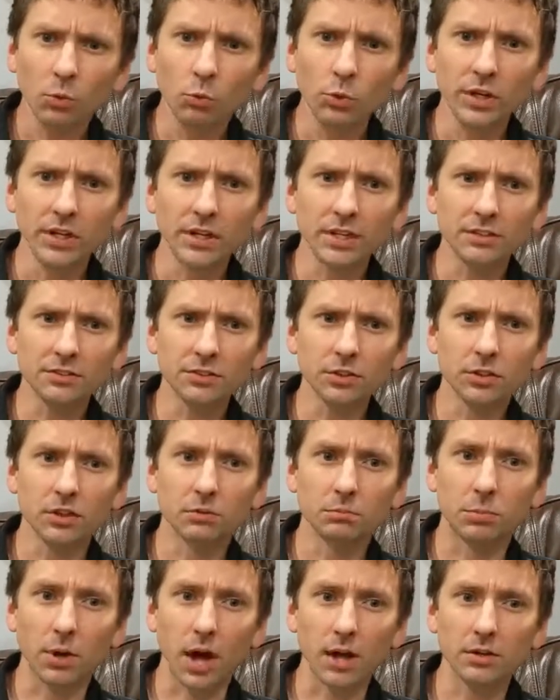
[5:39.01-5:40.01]
We
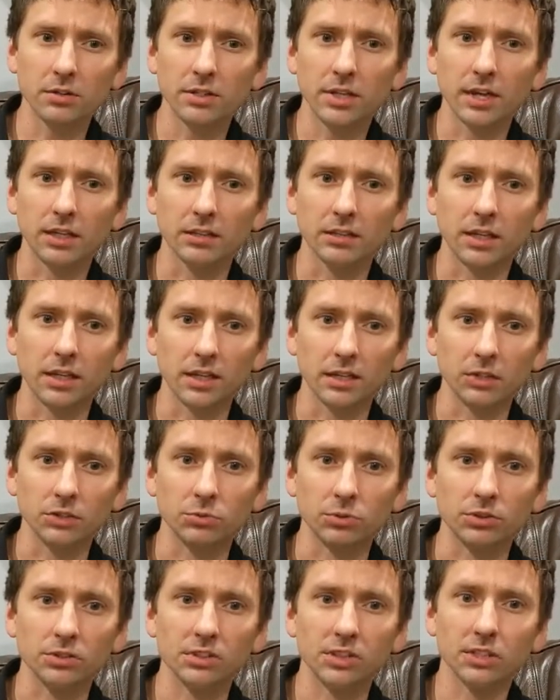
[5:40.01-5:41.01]
inserted bottleneck
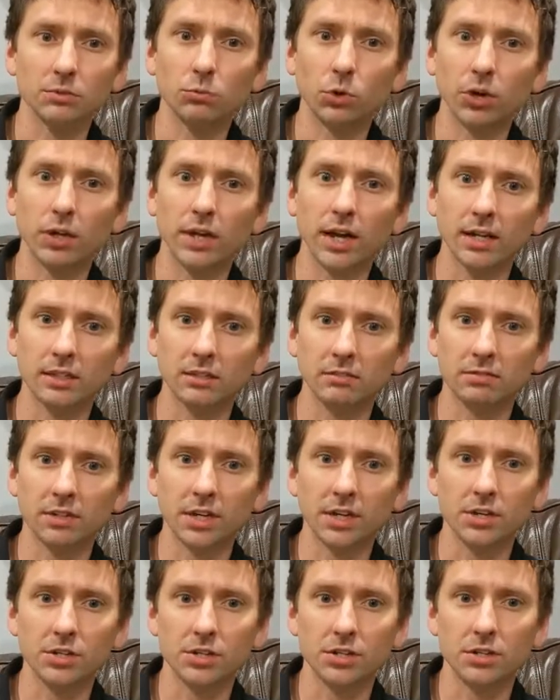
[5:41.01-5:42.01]
layers with sigmoid
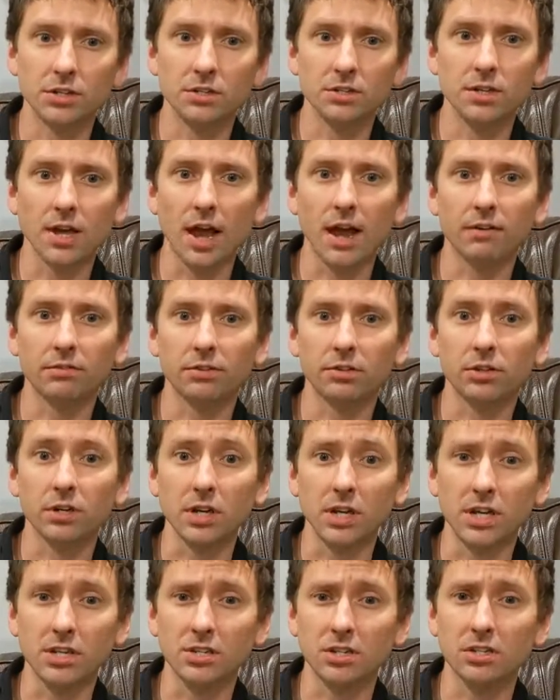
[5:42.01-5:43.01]
activations after
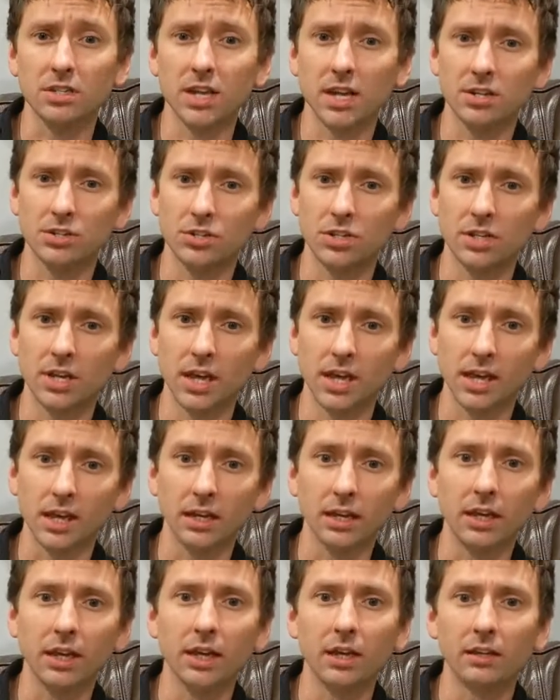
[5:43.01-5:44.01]
each attention
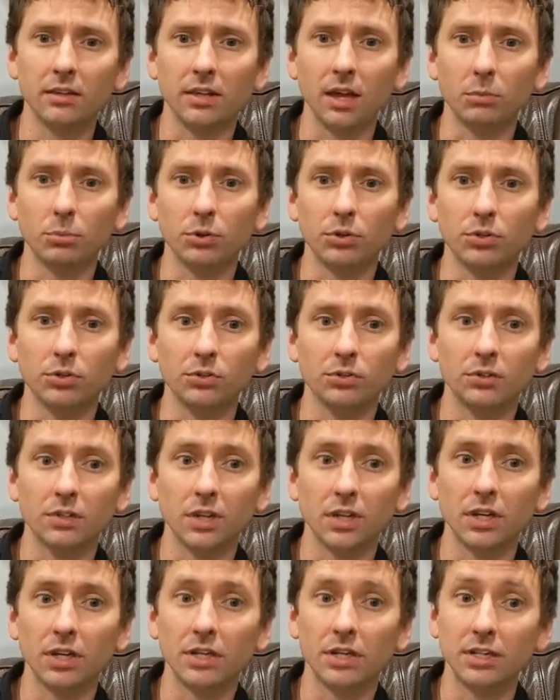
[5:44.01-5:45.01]
head that produced
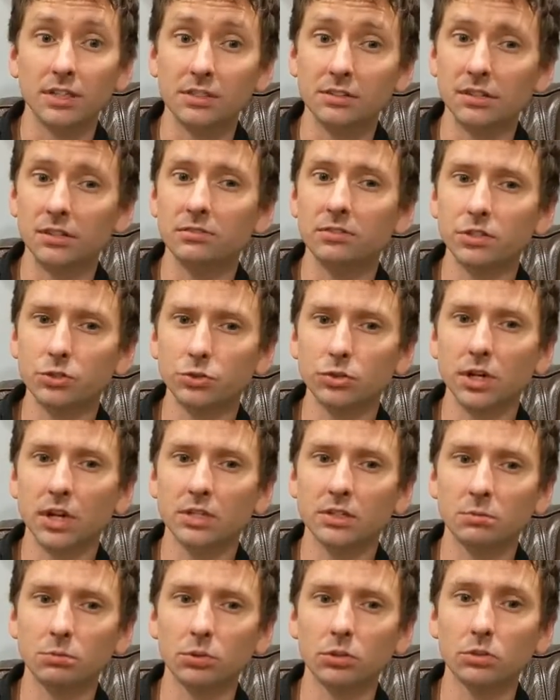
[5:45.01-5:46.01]
an easily
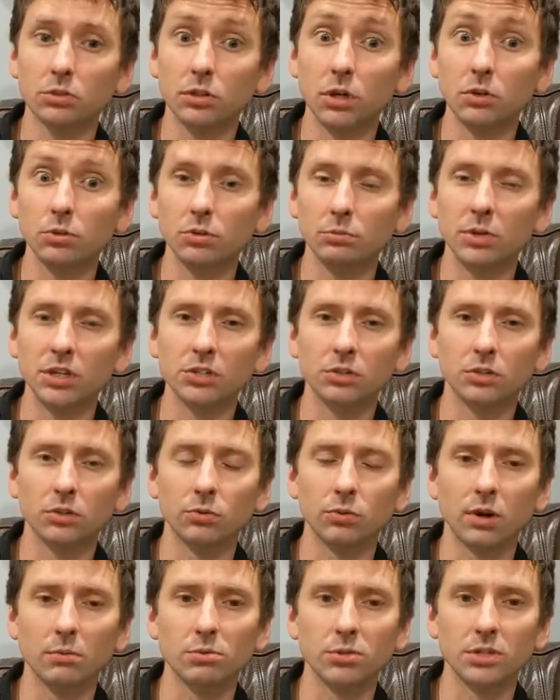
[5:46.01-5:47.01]
visualizable
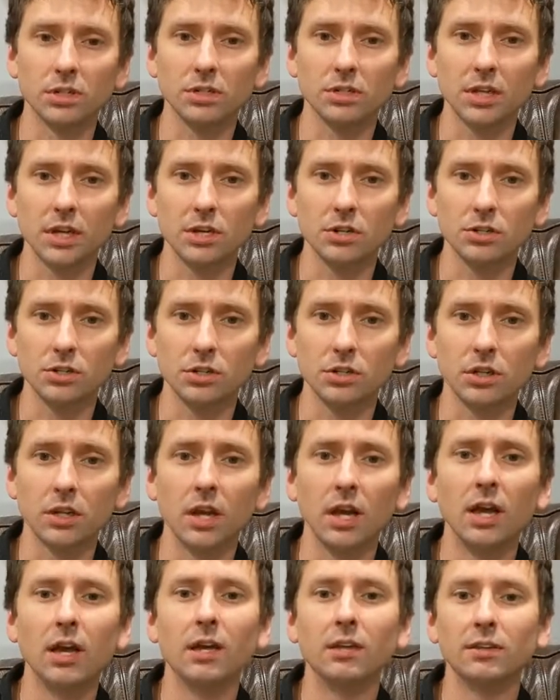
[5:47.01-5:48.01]
low-dimensional representation.
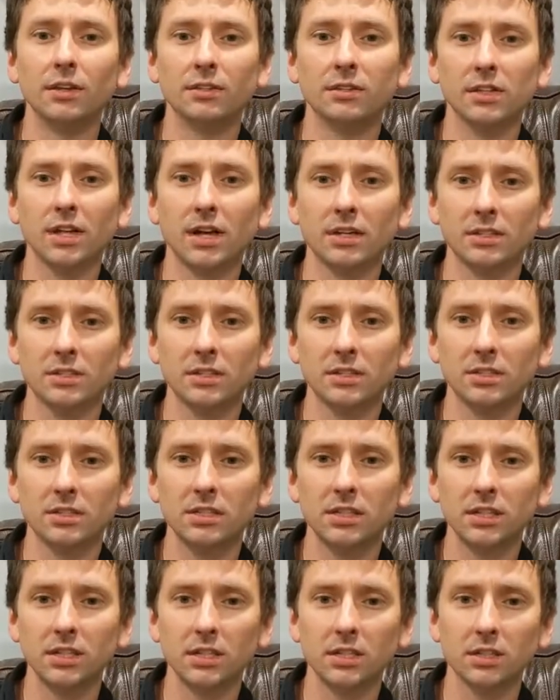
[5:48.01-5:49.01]
This allowed us to
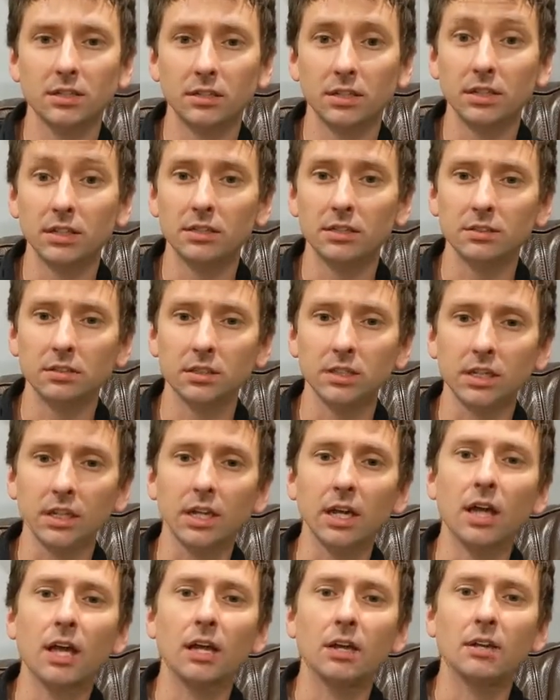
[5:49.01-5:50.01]
see
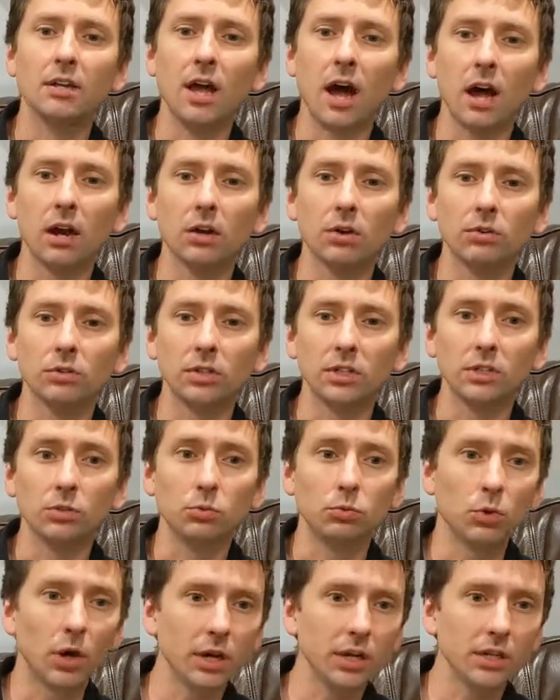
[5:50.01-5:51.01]
easily not only
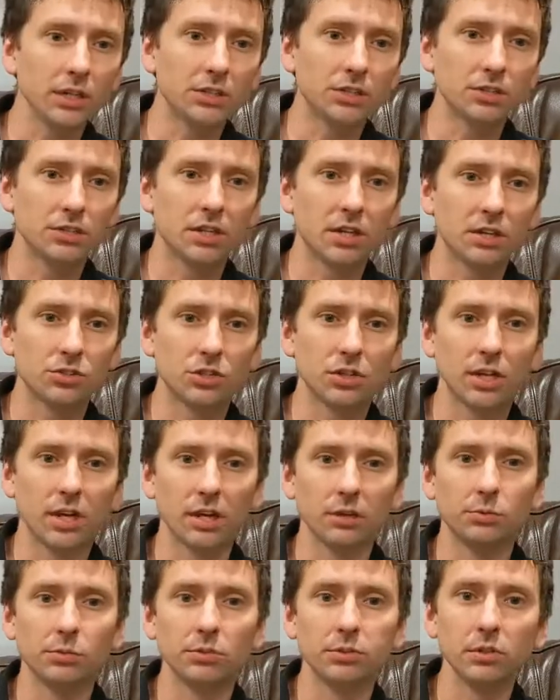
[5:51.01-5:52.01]
what each attention
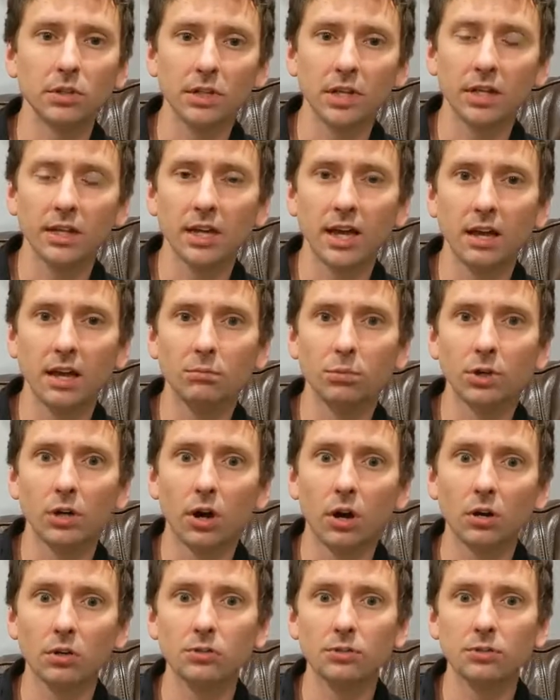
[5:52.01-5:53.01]
head was looking at, but
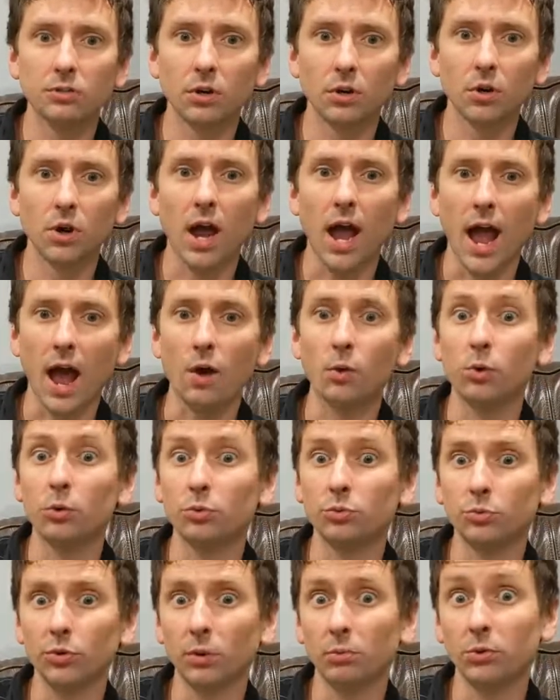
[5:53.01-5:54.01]
also how it
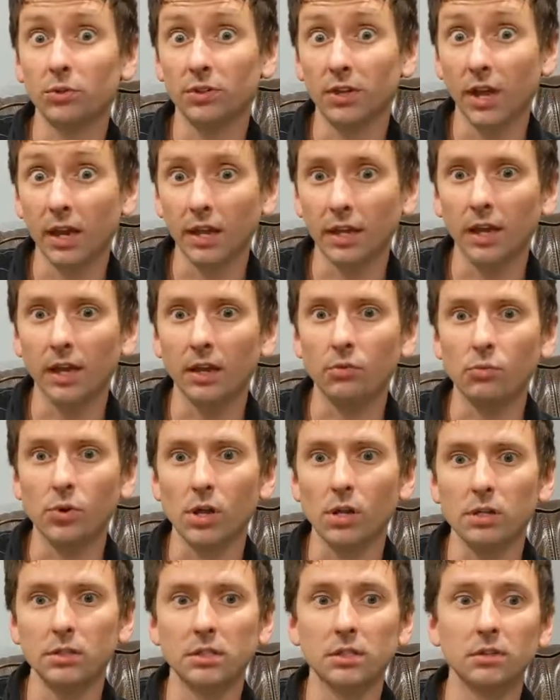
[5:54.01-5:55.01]
was representing it
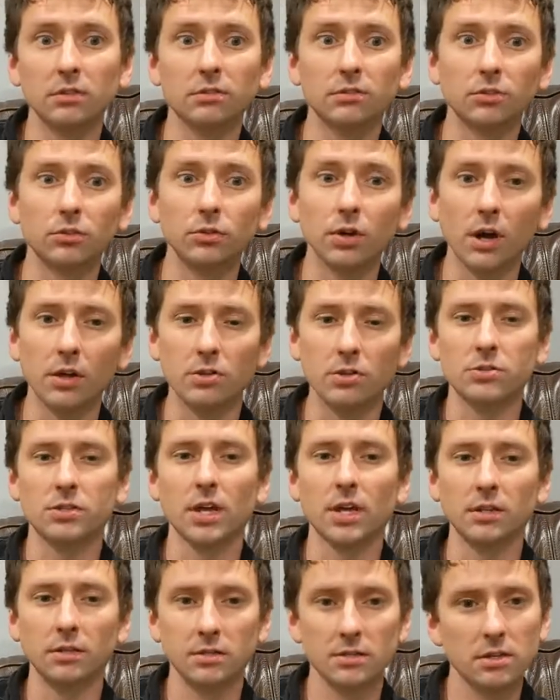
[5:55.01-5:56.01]
relative to other
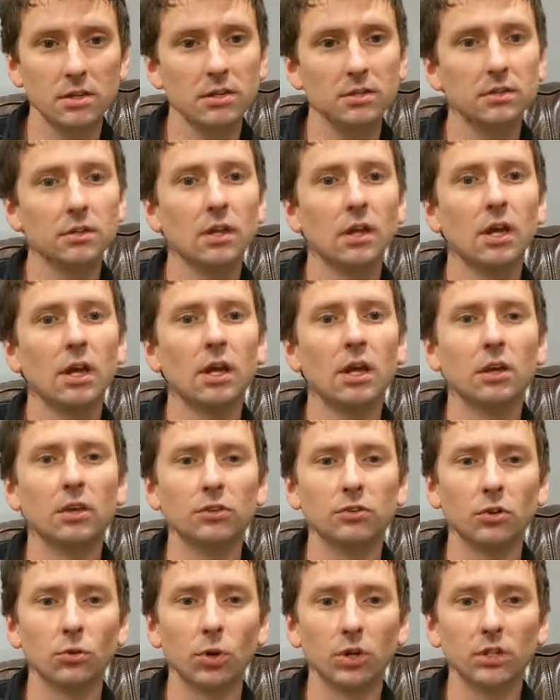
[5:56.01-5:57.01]
sentences.
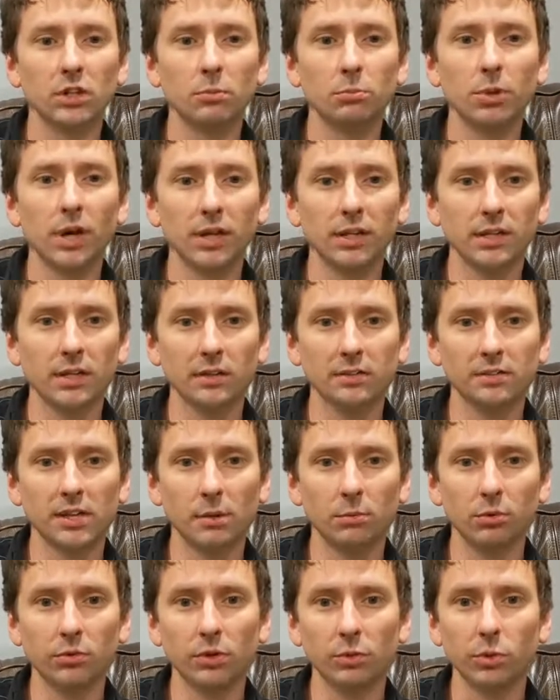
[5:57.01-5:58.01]
So one compelling
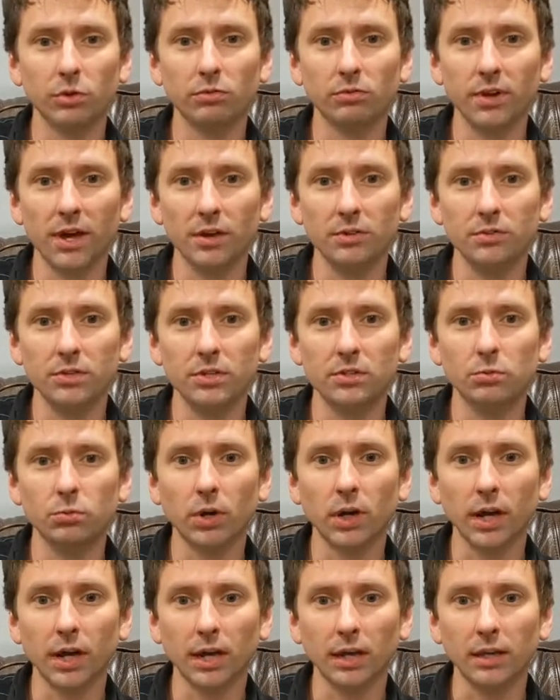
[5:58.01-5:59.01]
example that we found this
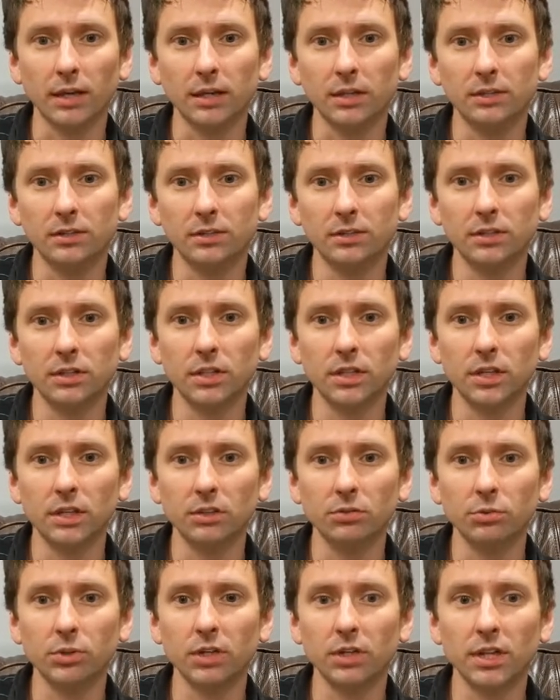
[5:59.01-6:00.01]
way is
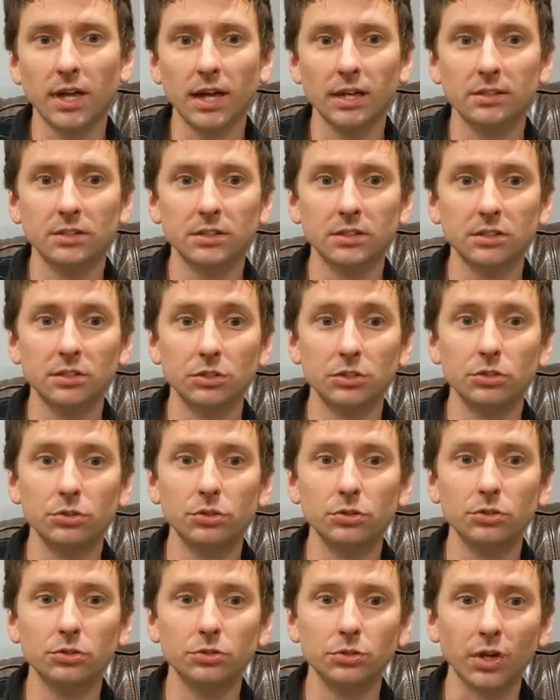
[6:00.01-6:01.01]
the three classes: do
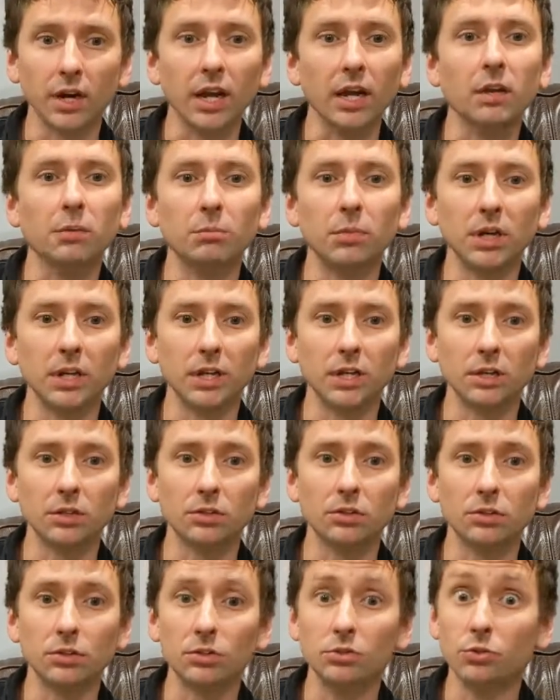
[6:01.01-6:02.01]
you drink,
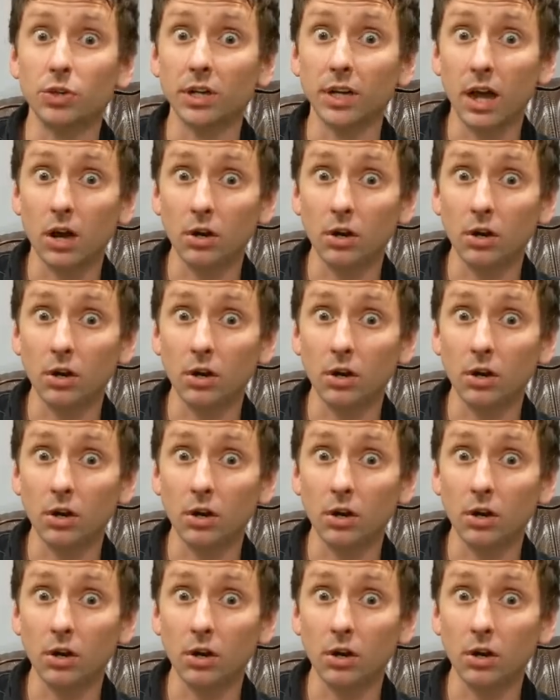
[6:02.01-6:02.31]
meaning do you drink